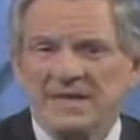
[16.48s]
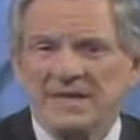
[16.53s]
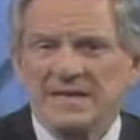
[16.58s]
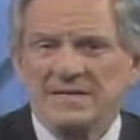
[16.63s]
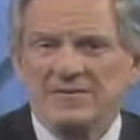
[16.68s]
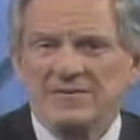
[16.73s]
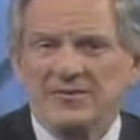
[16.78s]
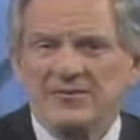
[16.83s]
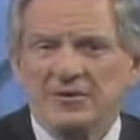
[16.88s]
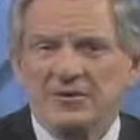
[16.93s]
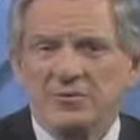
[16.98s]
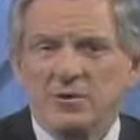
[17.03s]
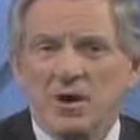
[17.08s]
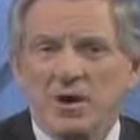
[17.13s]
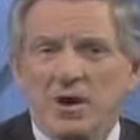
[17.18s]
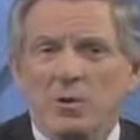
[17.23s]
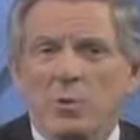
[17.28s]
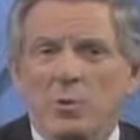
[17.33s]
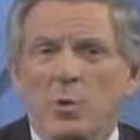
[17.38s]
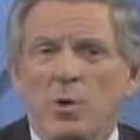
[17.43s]
The
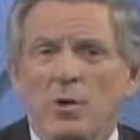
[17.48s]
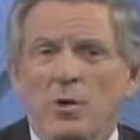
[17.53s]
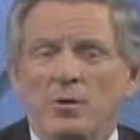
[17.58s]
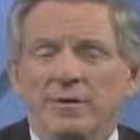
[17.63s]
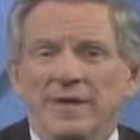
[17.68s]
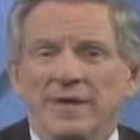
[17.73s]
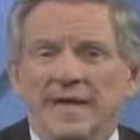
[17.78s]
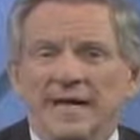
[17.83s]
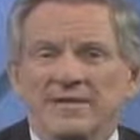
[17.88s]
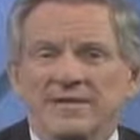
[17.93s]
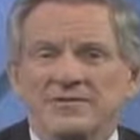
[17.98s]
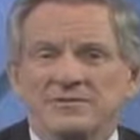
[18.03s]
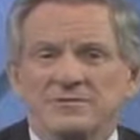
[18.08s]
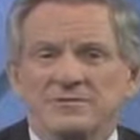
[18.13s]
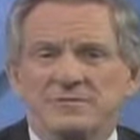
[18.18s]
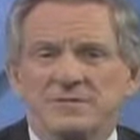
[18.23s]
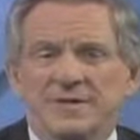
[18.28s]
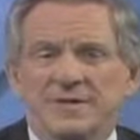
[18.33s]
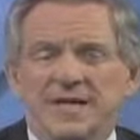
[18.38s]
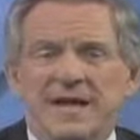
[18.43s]
so-called war on
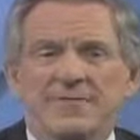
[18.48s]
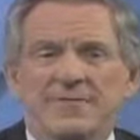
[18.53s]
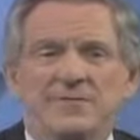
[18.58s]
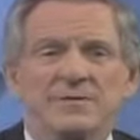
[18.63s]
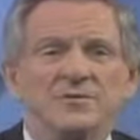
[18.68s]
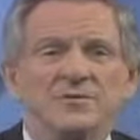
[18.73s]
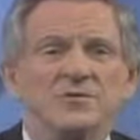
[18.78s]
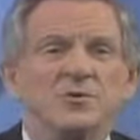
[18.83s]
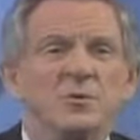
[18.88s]
cancer and the efforts